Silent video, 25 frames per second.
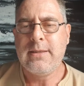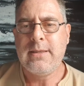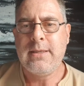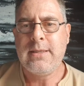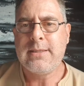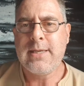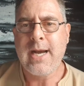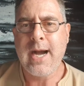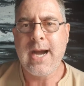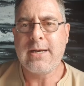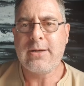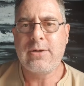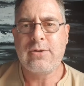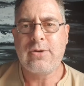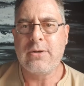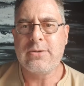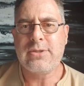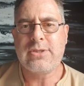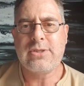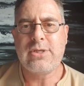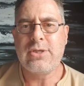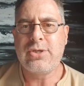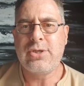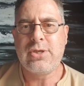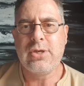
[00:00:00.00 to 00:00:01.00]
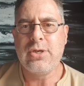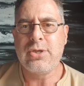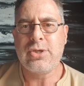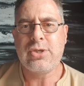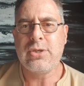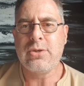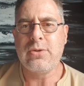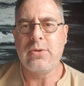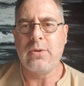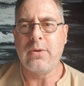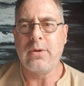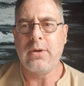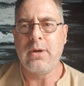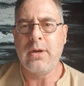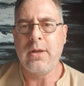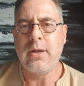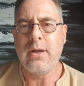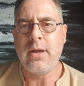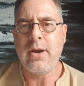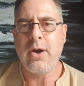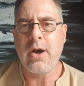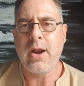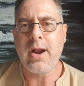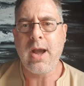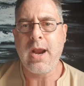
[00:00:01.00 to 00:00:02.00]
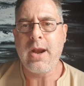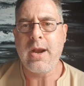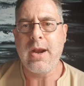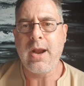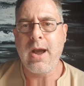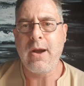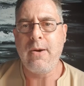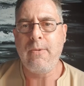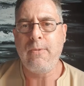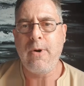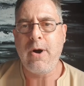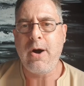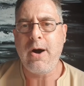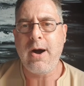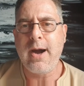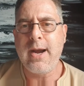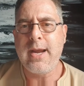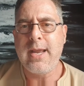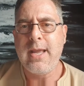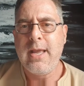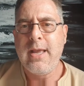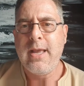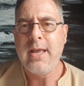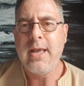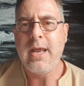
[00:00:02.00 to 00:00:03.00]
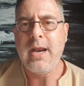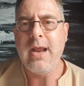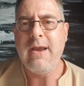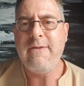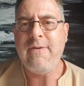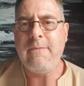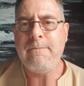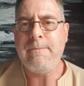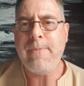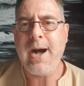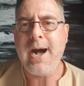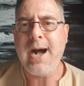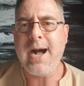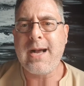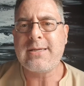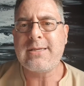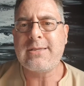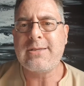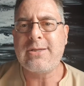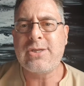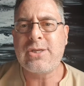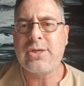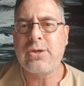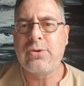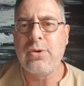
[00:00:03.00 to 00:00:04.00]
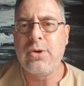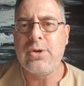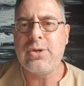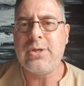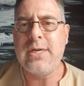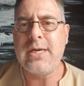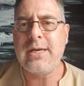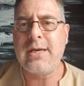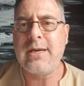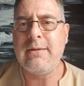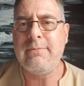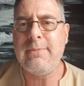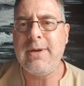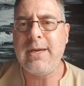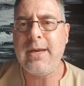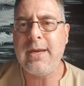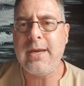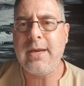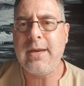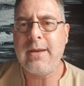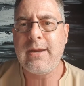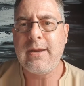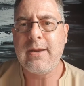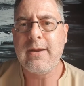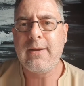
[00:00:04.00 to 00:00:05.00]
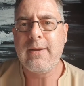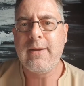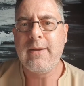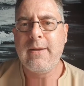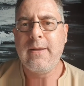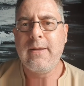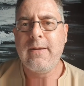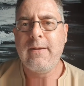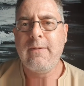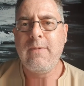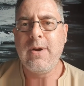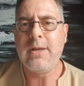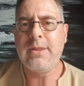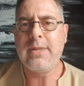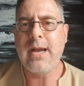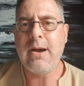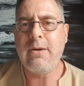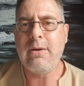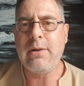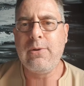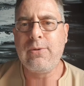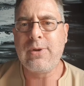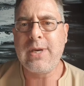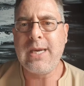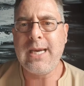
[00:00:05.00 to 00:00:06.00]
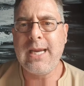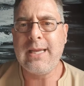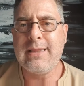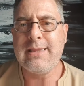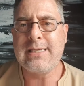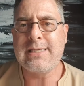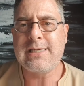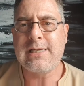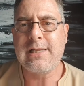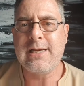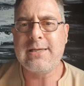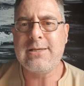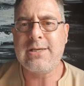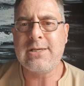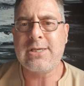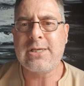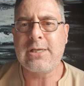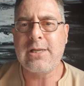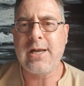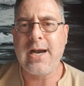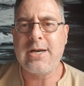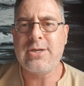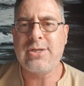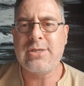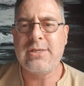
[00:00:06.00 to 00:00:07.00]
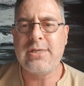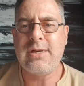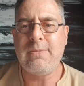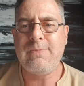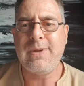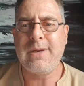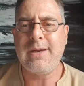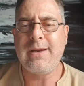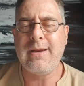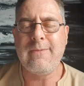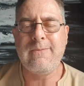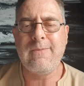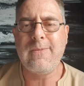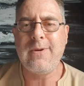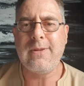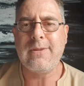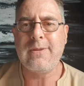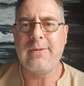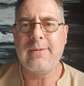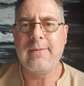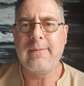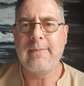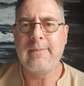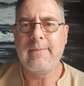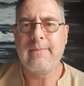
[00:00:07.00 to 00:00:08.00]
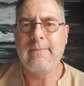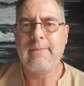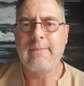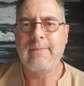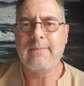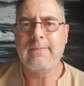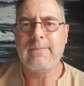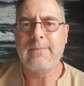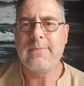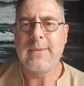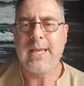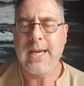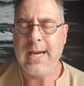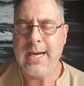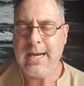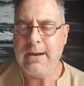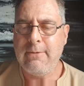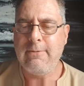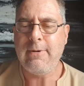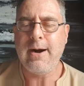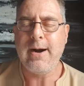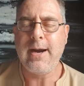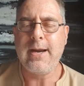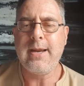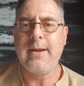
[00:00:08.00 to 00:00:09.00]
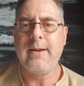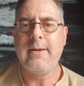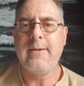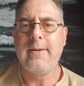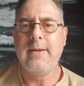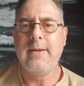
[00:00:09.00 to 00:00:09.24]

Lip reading: It's unconstitutional. And I don't know why it even passed the scrutiny committee when they were looking at this legislation to begin with. Anyway,